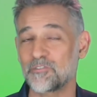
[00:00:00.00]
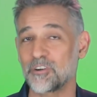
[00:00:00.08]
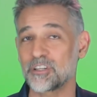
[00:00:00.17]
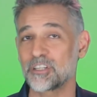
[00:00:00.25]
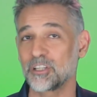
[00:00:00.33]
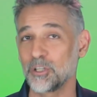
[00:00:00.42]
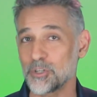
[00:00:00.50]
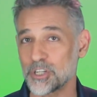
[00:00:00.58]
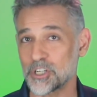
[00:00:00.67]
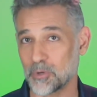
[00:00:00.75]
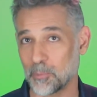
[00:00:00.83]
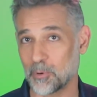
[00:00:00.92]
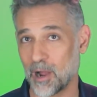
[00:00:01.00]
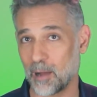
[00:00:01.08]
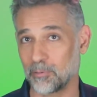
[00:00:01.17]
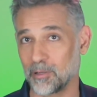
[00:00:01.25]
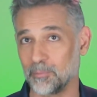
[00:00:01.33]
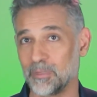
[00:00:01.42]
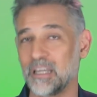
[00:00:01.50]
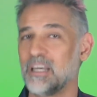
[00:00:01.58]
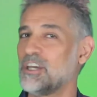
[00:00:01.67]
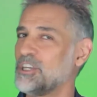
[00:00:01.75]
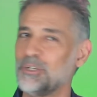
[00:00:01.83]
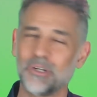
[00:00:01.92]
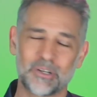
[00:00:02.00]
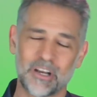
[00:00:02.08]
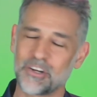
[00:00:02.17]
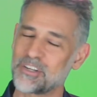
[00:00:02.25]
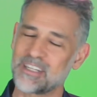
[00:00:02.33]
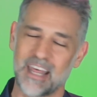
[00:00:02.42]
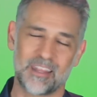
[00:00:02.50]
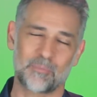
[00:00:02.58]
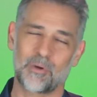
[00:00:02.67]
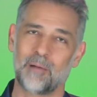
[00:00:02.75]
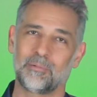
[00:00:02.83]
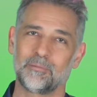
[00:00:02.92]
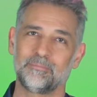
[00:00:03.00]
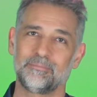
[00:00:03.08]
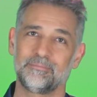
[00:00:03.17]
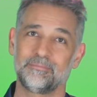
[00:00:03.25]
for a solution to a problem, you don't understand the problem.